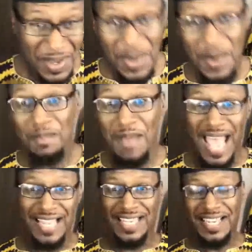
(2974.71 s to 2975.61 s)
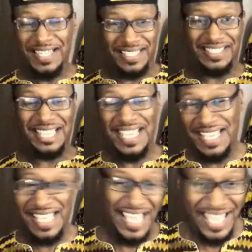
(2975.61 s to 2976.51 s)
My goodness.
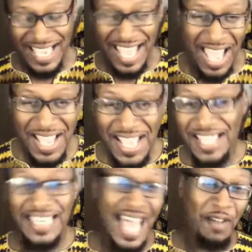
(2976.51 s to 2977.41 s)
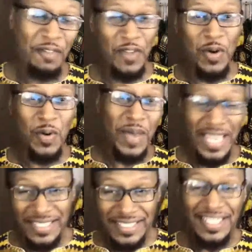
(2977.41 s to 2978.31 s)
Not a few
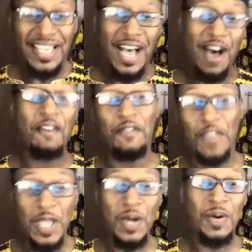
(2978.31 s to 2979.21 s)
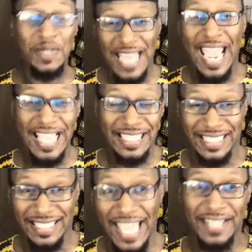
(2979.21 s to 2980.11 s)
weeks, a few days
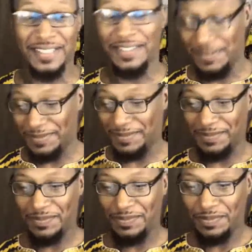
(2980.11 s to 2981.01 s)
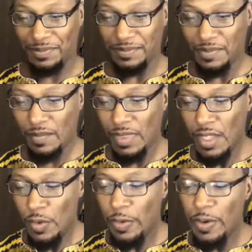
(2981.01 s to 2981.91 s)
later.
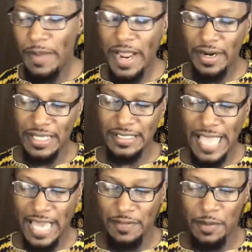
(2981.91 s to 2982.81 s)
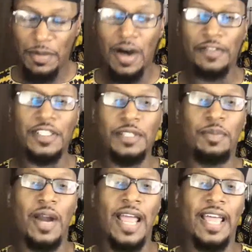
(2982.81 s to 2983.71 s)
We were married inside of a month, she
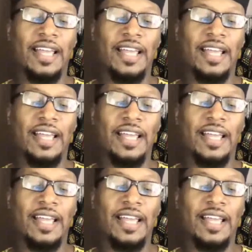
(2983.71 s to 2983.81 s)
bragged.